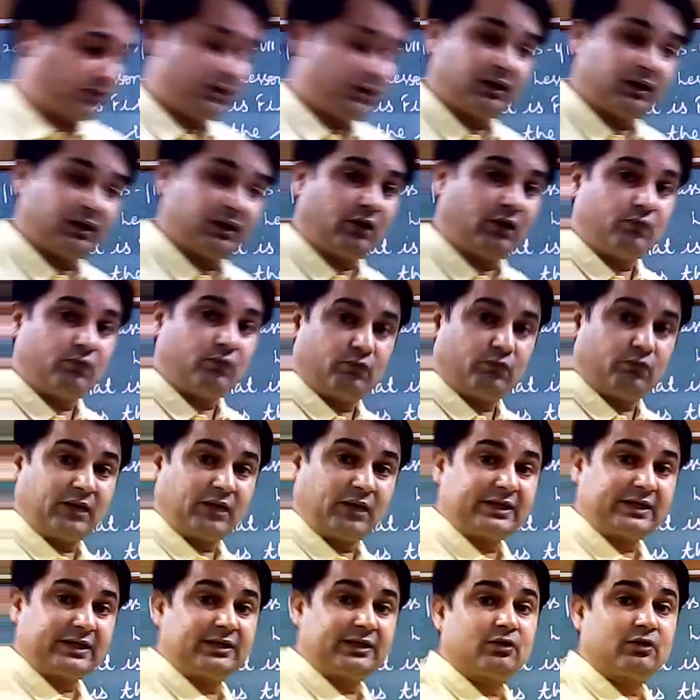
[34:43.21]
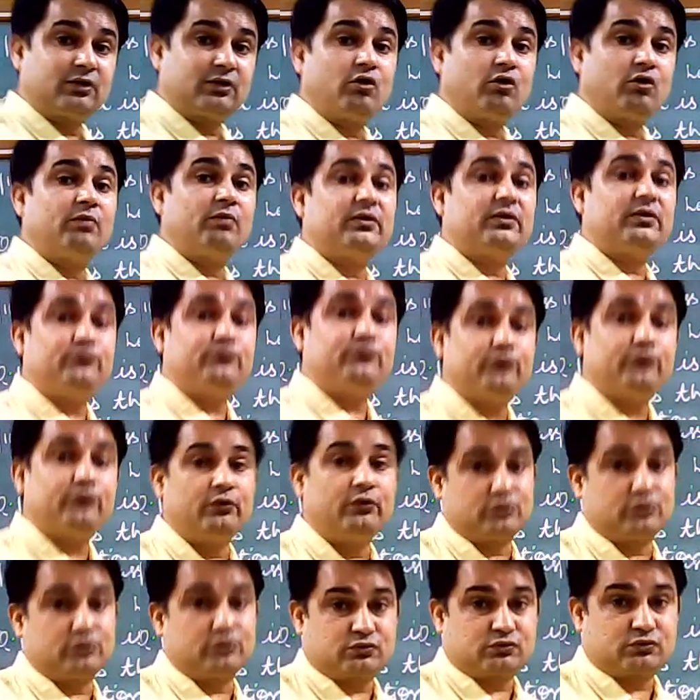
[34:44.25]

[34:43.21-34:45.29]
Now, what are the common fuels?